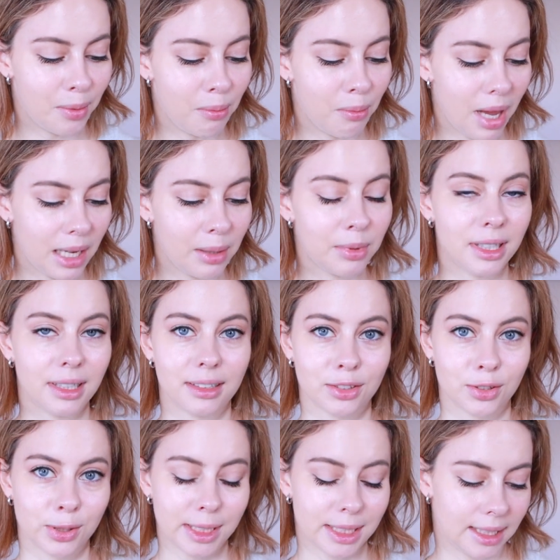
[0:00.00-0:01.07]

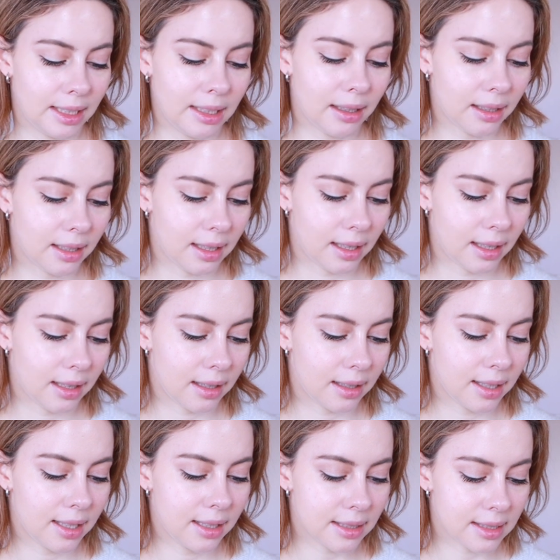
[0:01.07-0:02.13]
Maybelline concealer,
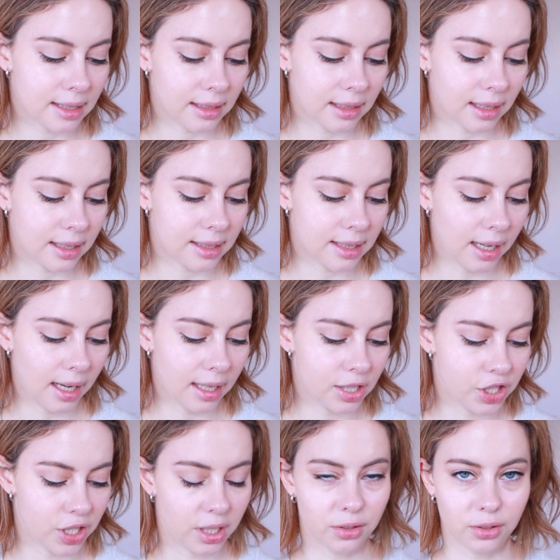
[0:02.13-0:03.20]
the Instant
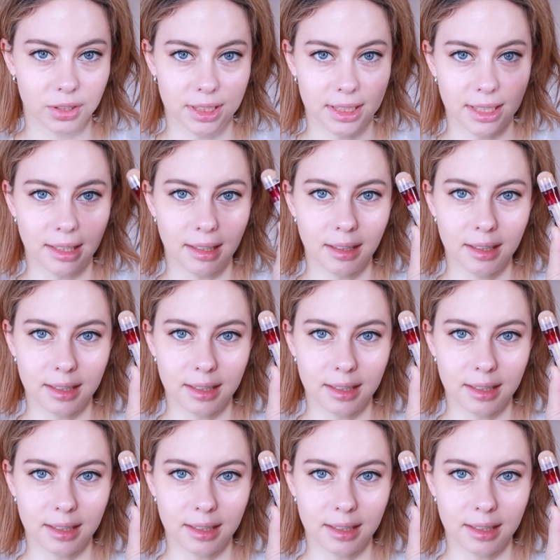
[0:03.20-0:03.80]
Anti-Aging Concealer.